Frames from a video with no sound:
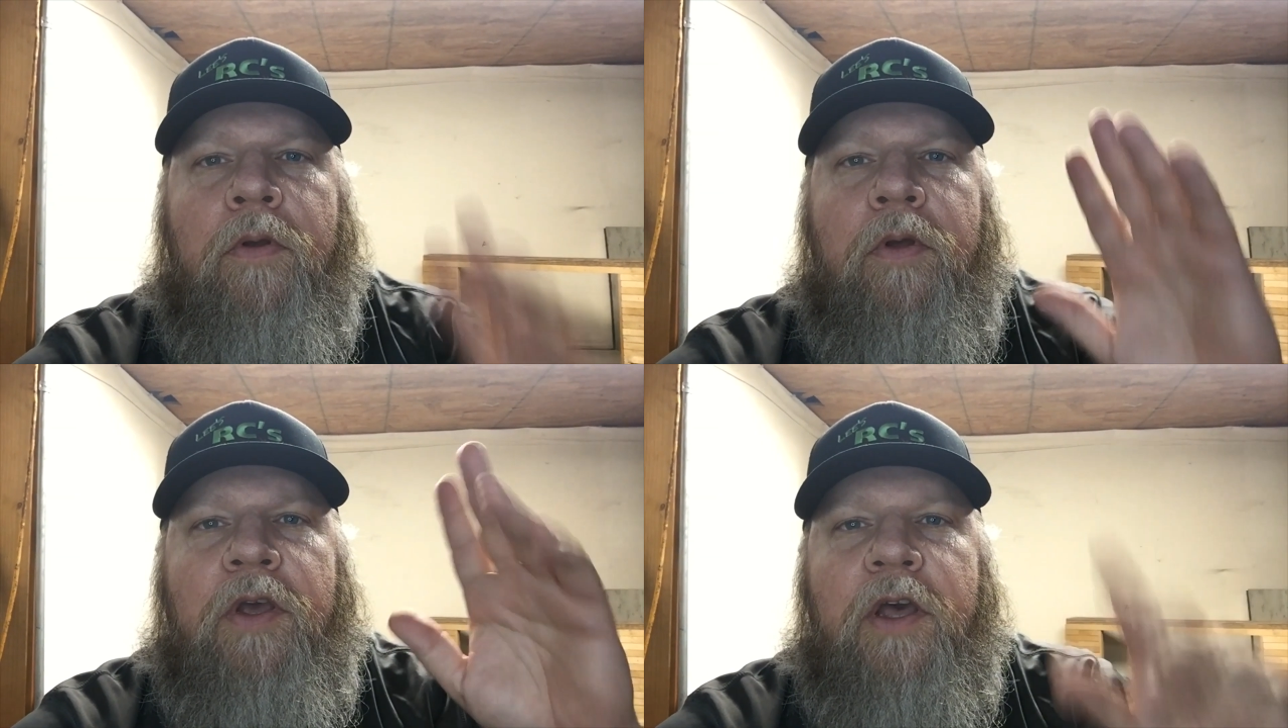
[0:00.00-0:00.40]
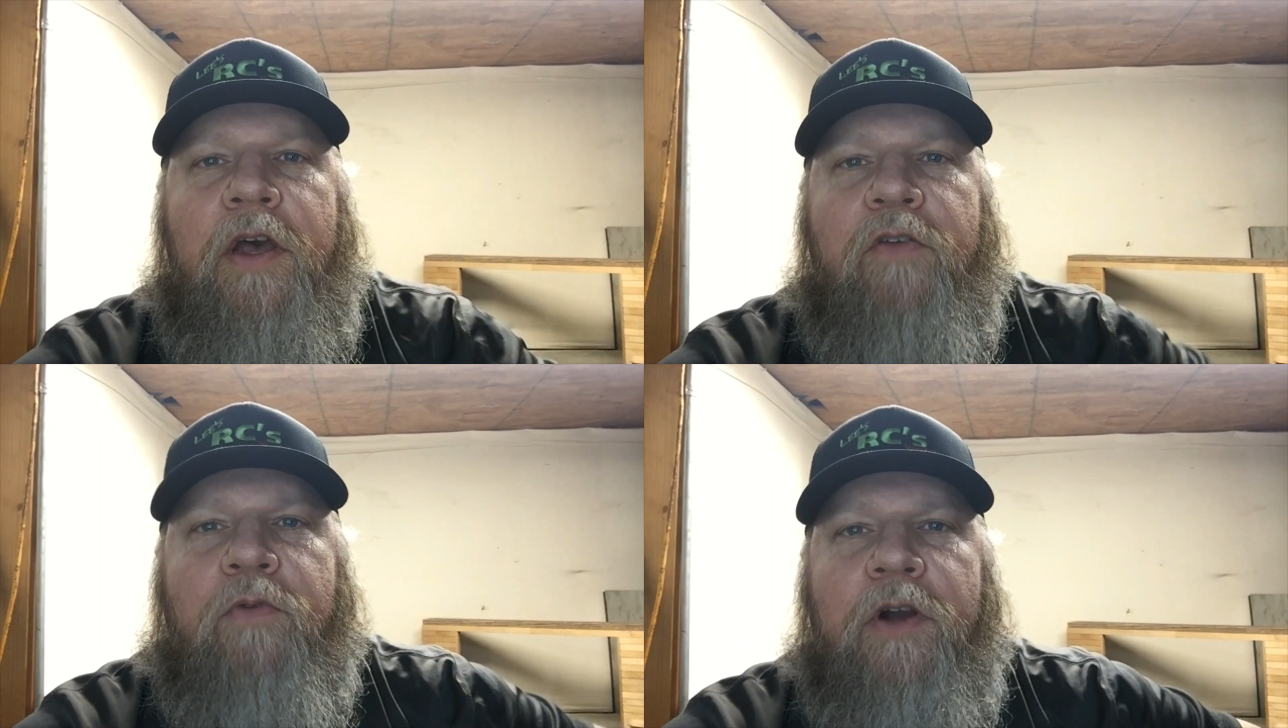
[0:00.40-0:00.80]
Hey
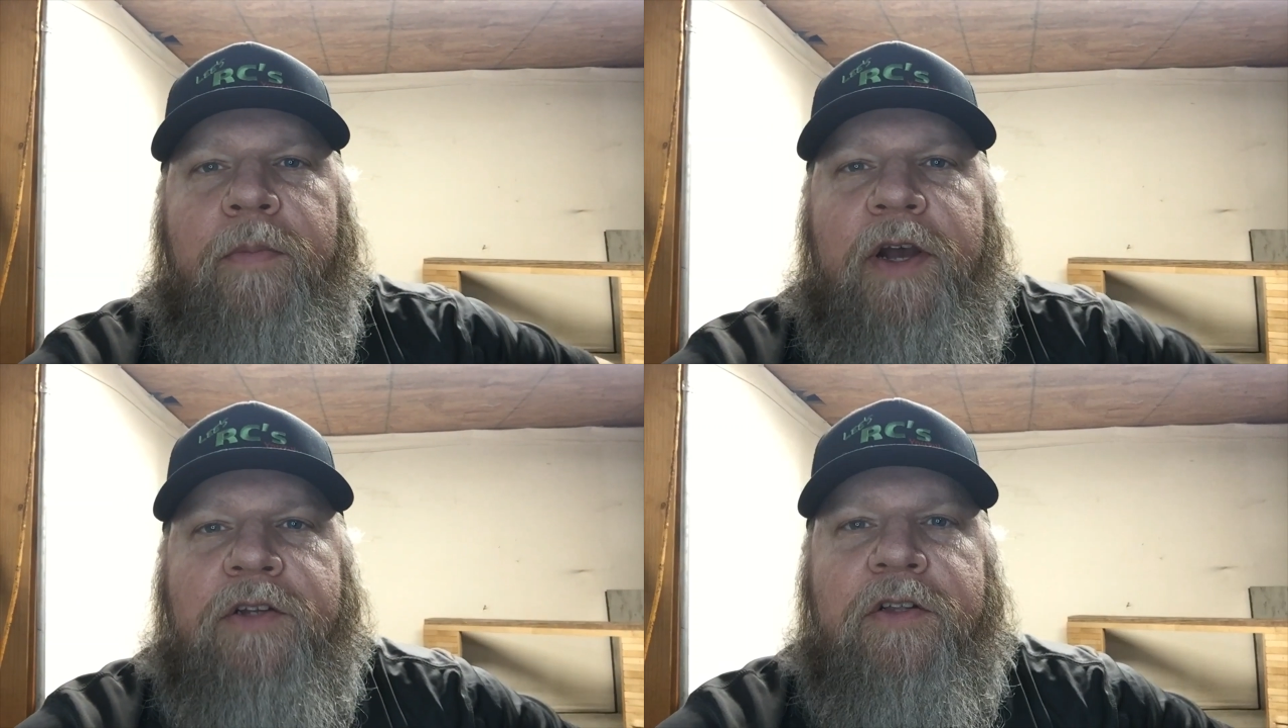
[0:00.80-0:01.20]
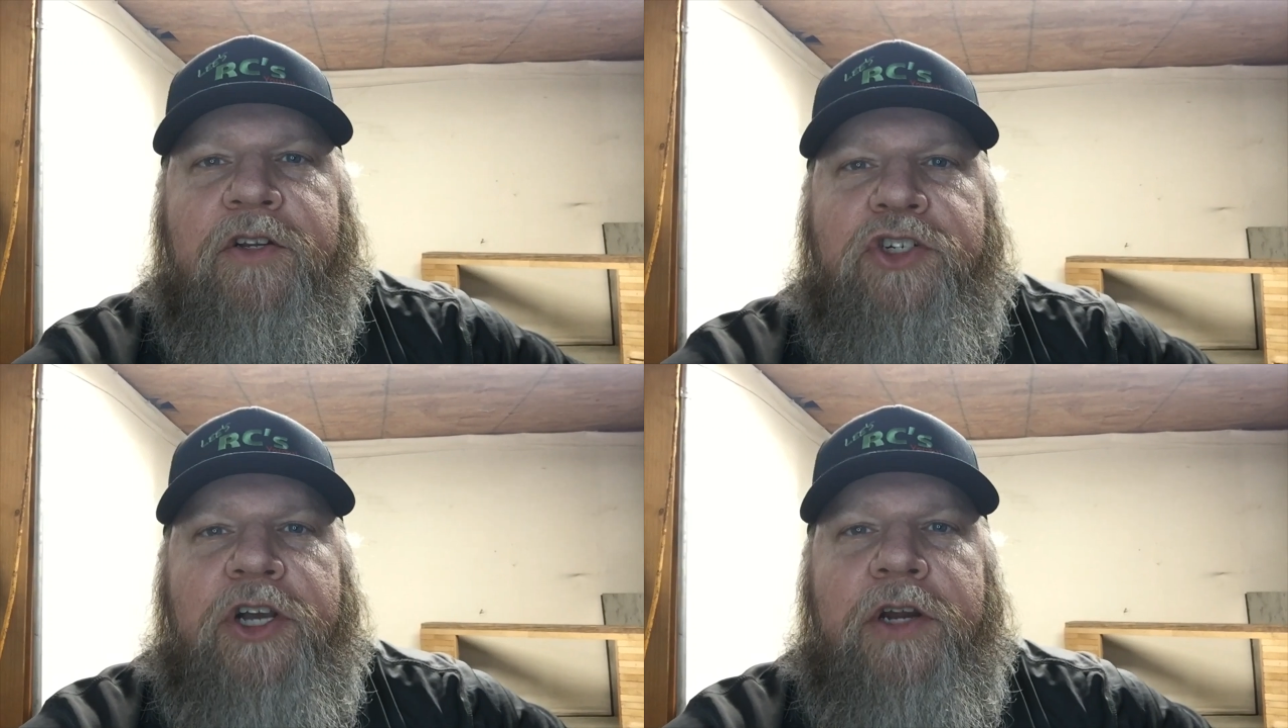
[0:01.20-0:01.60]
guys, welcome back to
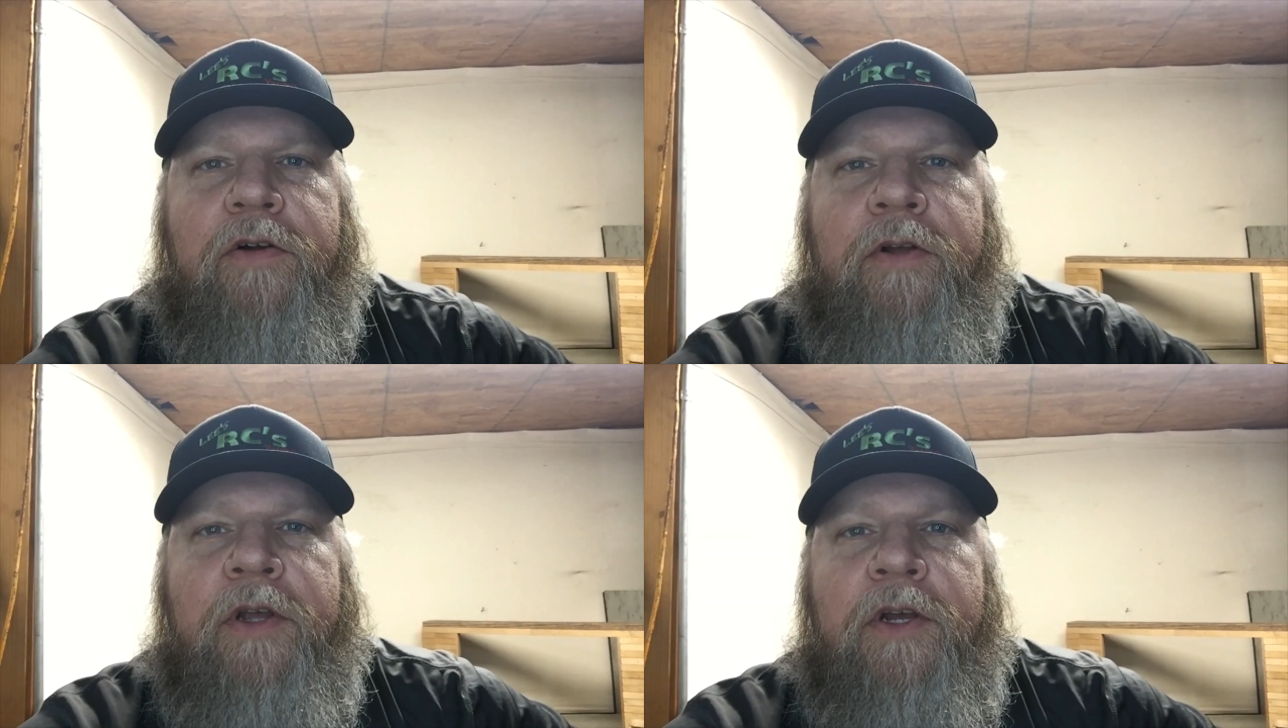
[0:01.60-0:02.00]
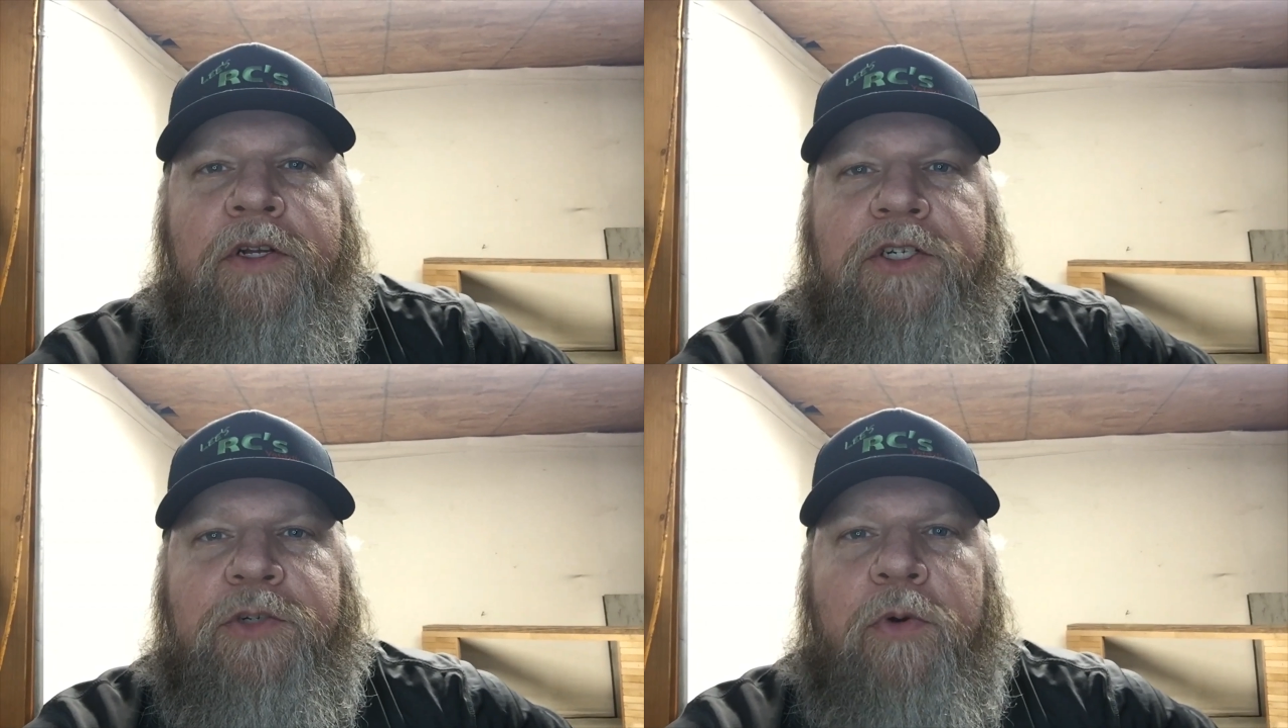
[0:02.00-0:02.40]
the channel.
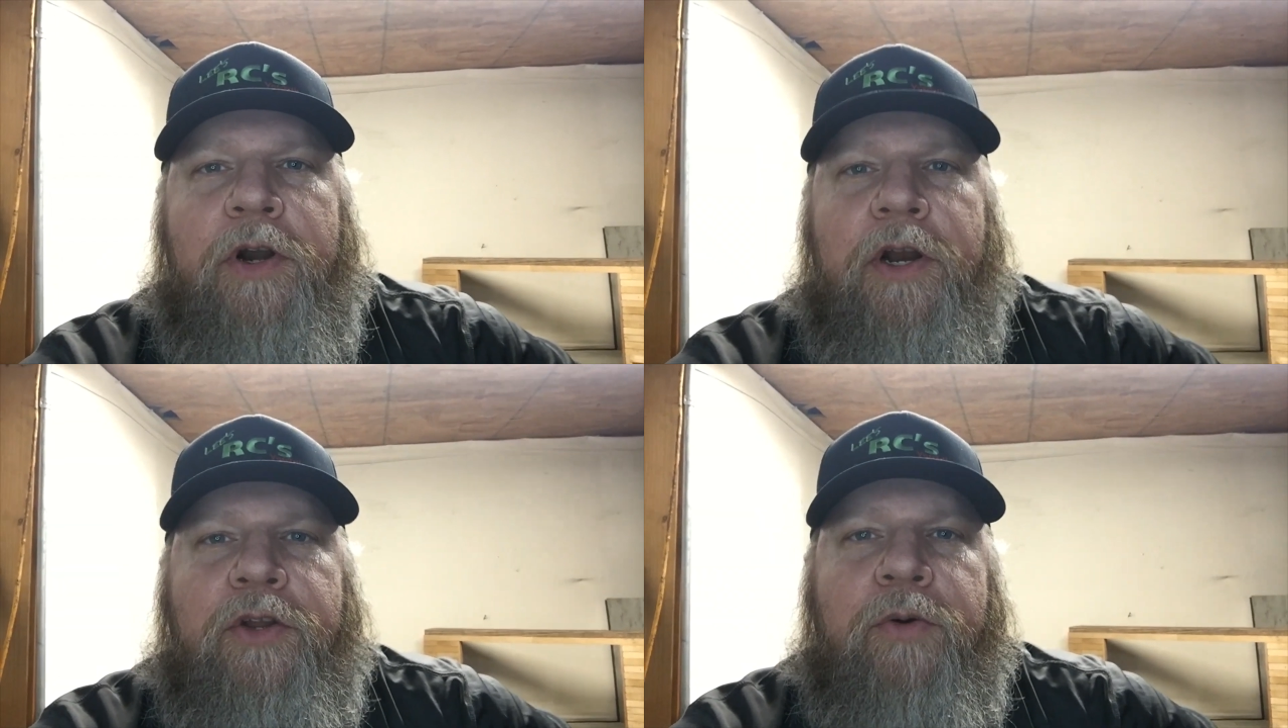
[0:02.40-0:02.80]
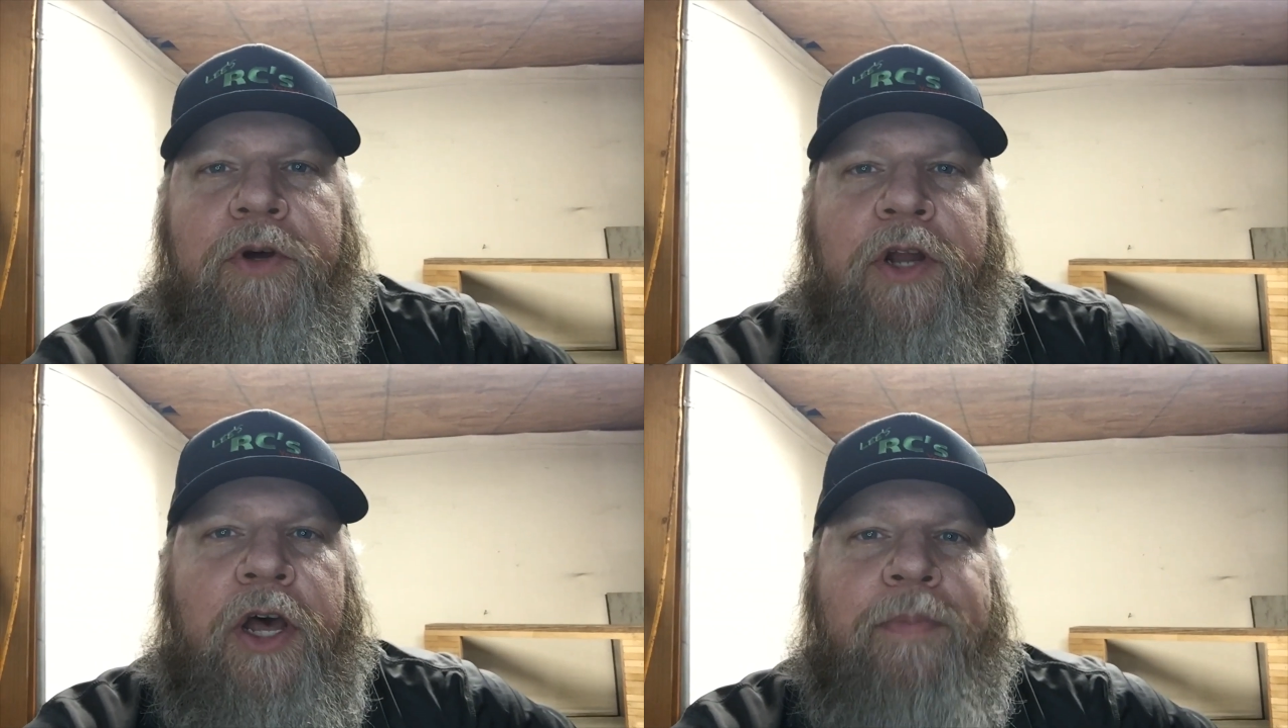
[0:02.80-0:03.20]
Just wanted to do an